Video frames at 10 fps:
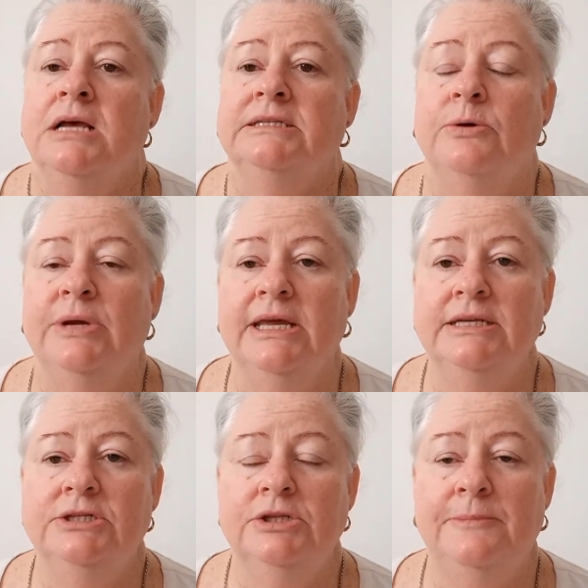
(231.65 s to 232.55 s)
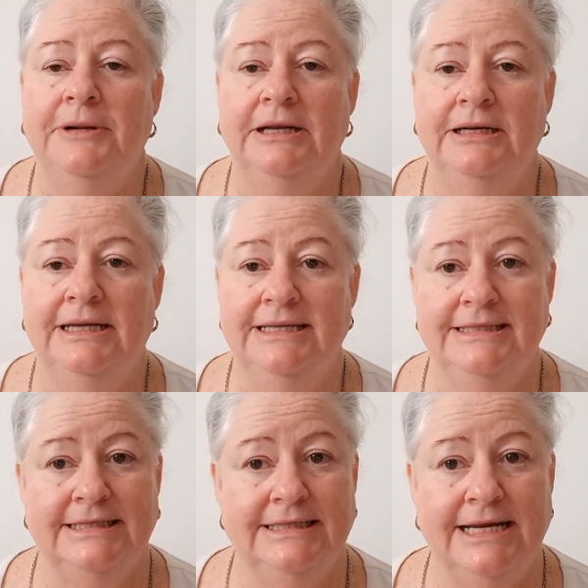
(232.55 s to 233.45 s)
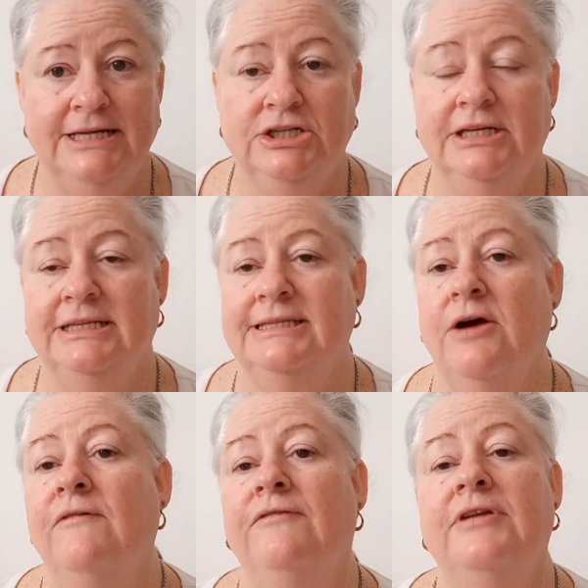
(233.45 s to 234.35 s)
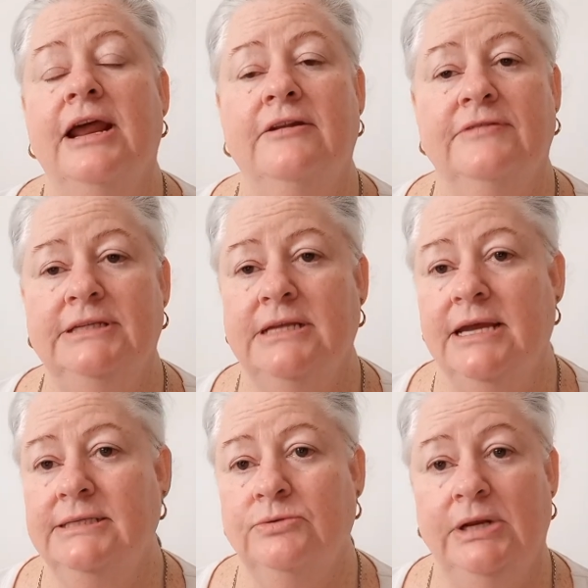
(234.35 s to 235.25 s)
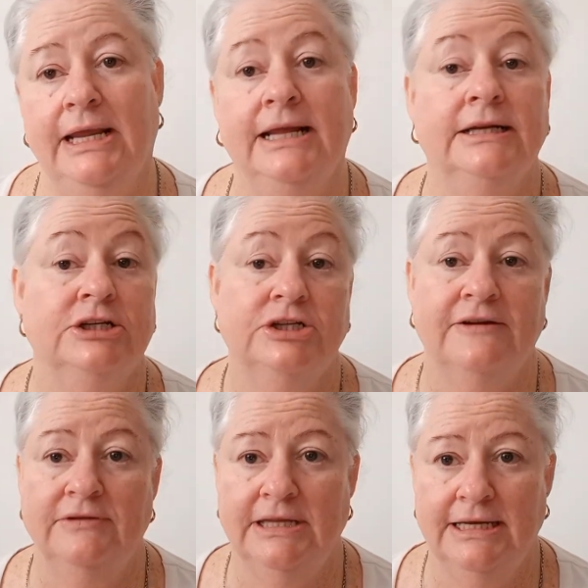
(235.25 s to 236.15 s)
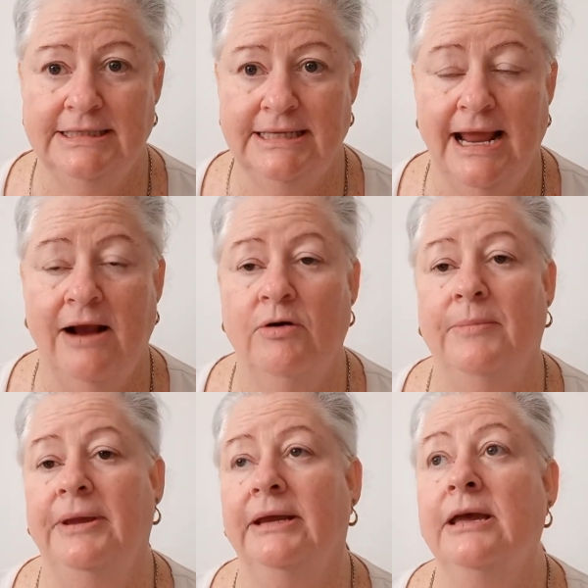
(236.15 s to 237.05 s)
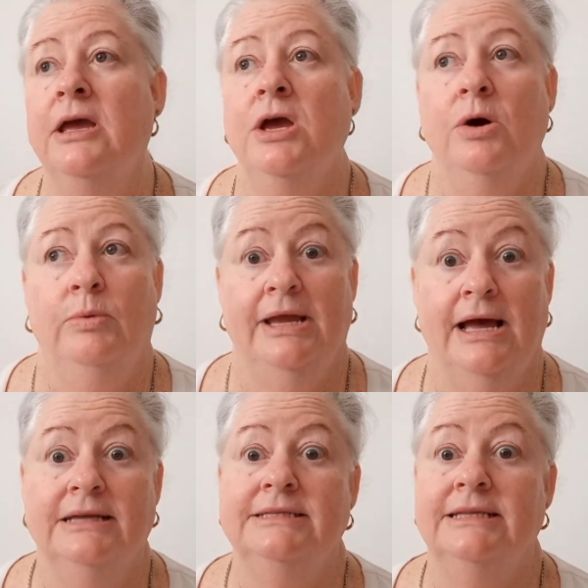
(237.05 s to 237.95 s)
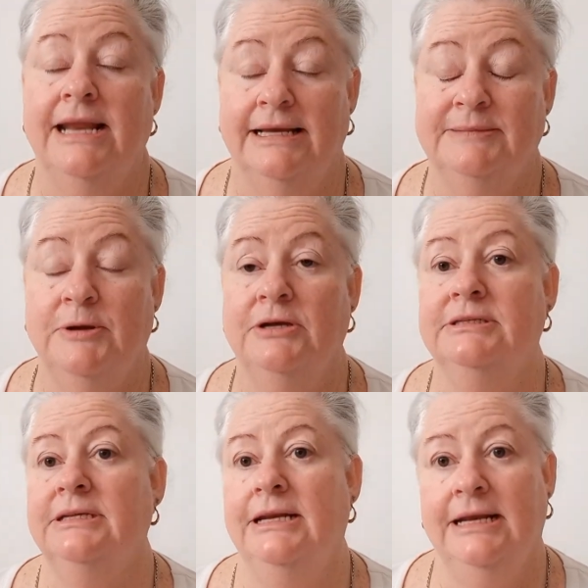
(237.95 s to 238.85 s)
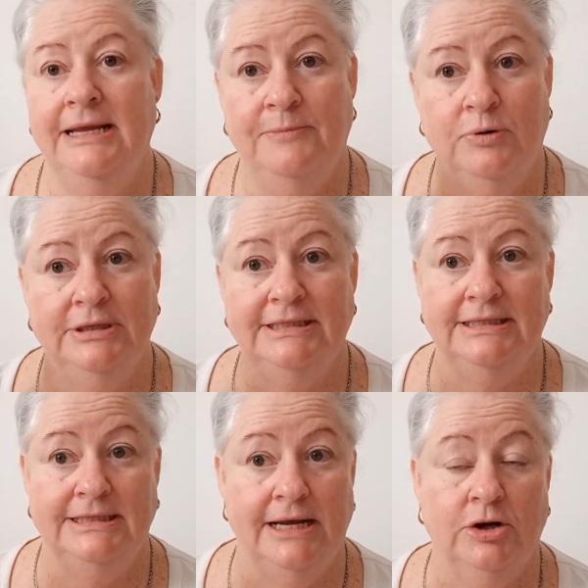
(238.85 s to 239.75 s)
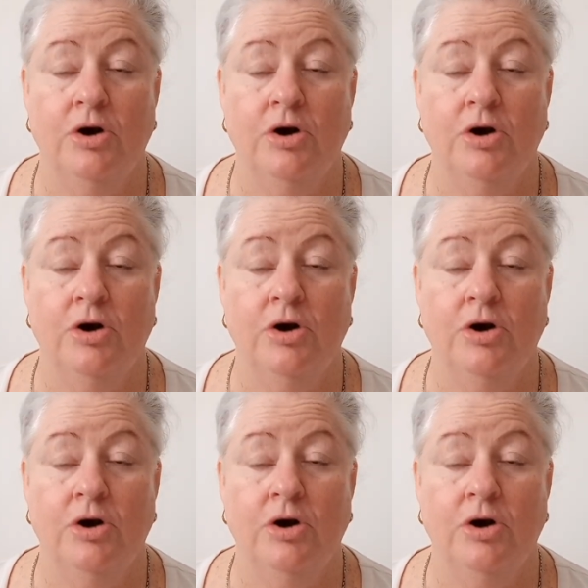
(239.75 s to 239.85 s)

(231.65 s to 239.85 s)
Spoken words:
So we get into the police station itself. None of the signs are in English. Everything is in Arabic. We ask the next person and he points us down a